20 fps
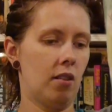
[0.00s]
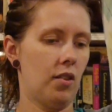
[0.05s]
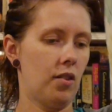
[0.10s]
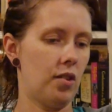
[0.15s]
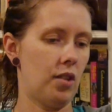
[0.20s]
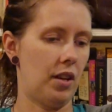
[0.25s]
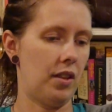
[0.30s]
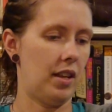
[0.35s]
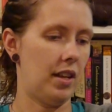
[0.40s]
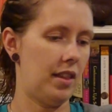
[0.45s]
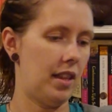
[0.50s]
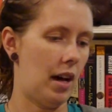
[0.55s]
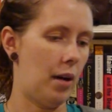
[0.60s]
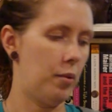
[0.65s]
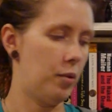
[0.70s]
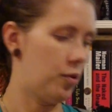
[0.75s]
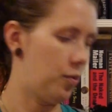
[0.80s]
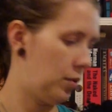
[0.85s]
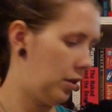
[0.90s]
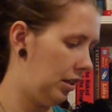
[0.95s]
So I thought that
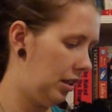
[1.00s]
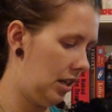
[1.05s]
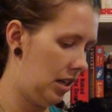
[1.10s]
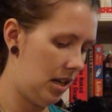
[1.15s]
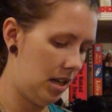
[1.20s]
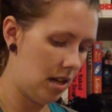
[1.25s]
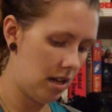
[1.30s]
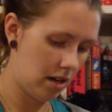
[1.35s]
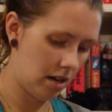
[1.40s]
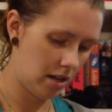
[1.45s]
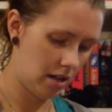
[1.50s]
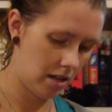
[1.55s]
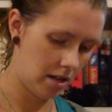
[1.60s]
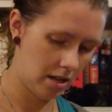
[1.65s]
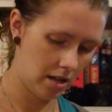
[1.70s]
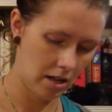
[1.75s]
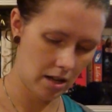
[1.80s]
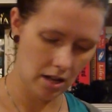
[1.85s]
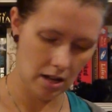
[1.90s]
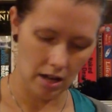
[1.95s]
was really neat.
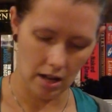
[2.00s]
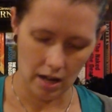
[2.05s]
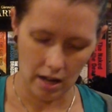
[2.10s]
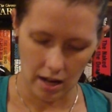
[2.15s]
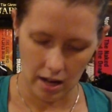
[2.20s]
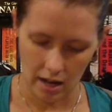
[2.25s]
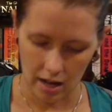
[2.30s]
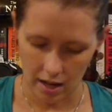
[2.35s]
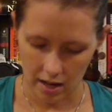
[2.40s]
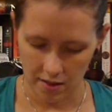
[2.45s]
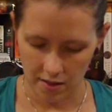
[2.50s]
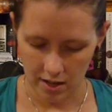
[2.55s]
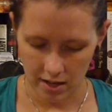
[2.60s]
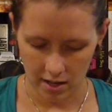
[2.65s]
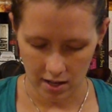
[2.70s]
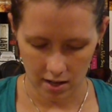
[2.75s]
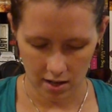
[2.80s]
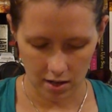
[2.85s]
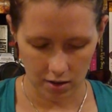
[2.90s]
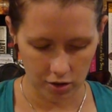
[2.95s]
And
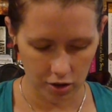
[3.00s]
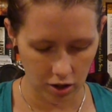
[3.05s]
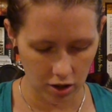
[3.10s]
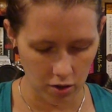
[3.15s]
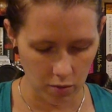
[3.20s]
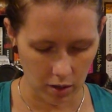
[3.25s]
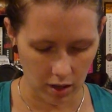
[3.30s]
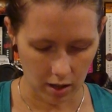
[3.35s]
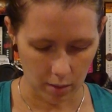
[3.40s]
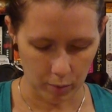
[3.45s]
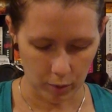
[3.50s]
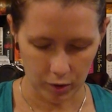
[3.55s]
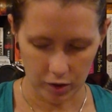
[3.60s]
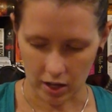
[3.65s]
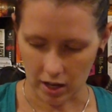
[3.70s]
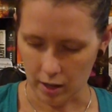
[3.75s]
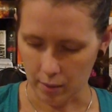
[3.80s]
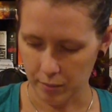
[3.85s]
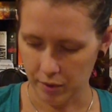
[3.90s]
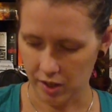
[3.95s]
then I'll show you a couple
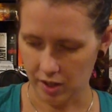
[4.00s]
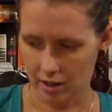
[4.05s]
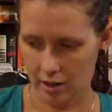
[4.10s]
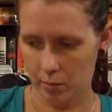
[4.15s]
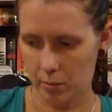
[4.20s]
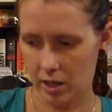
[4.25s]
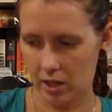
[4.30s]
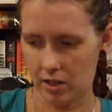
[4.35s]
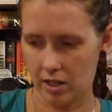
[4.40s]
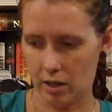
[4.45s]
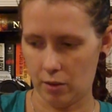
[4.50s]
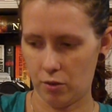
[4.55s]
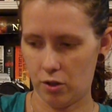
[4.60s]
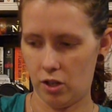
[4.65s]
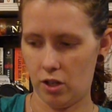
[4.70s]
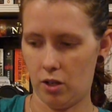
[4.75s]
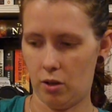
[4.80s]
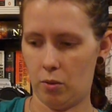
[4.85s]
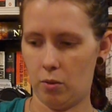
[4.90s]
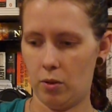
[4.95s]
tops that I picked out
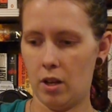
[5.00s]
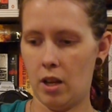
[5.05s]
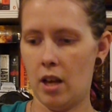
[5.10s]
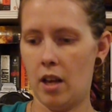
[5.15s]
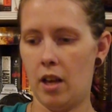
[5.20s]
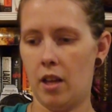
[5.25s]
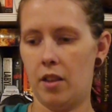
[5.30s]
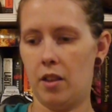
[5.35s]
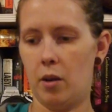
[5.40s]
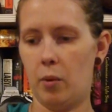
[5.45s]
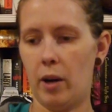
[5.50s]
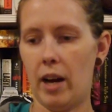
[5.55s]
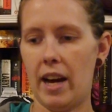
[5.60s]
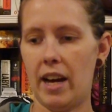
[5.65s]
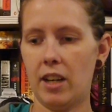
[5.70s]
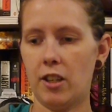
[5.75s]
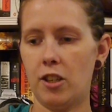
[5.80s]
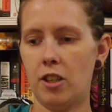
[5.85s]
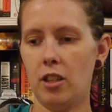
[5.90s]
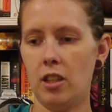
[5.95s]
too. There were
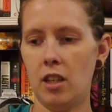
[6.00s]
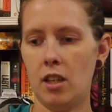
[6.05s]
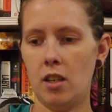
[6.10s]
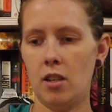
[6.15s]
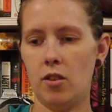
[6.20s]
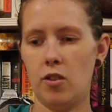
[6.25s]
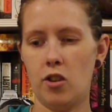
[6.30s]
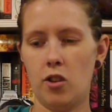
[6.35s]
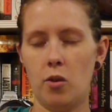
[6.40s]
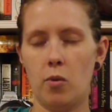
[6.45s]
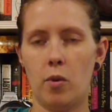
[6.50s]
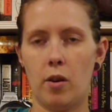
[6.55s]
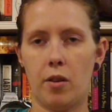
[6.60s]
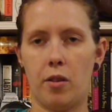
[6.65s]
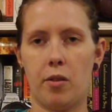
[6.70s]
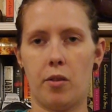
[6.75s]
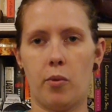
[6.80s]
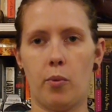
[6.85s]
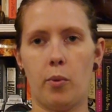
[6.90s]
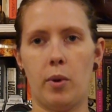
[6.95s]
actually 2 or
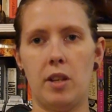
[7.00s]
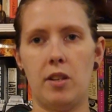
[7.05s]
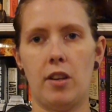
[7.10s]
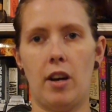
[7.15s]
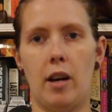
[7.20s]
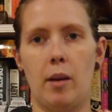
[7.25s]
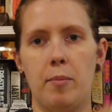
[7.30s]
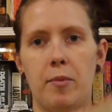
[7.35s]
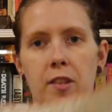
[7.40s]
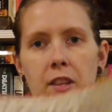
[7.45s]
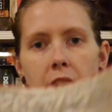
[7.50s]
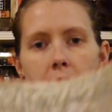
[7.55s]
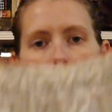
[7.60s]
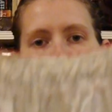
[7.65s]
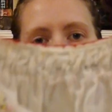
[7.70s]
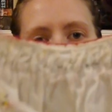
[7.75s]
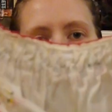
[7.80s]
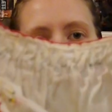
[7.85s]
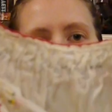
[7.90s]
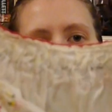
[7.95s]
3 tops that I
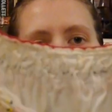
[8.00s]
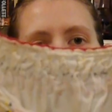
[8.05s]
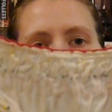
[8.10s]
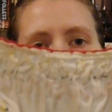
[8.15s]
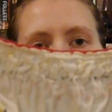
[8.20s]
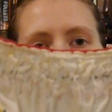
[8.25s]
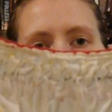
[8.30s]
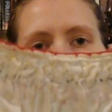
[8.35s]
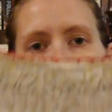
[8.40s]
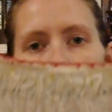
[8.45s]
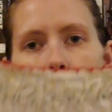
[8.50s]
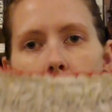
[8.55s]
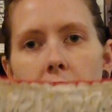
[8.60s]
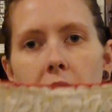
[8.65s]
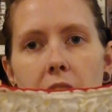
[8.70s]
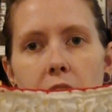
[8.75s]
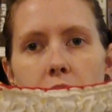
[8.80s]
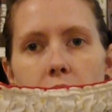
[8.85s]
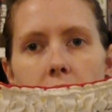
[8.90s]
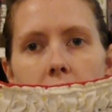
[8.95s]
picked out like this that were
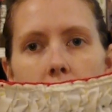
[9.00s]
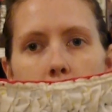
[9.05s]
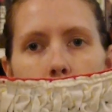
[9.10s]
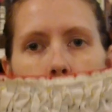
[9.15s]
actually